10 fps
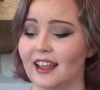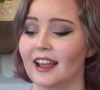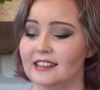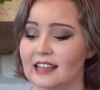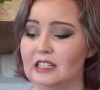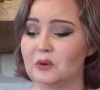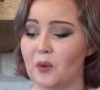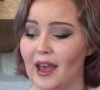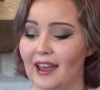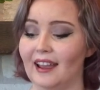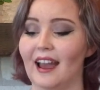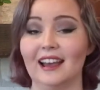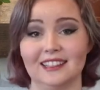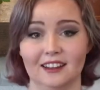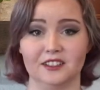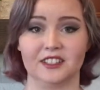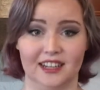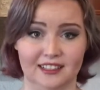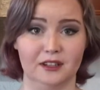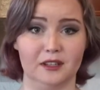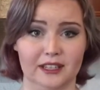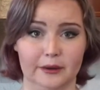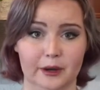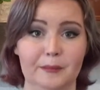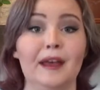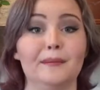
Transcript: in such a way as Ehlers-Danlos syndrome."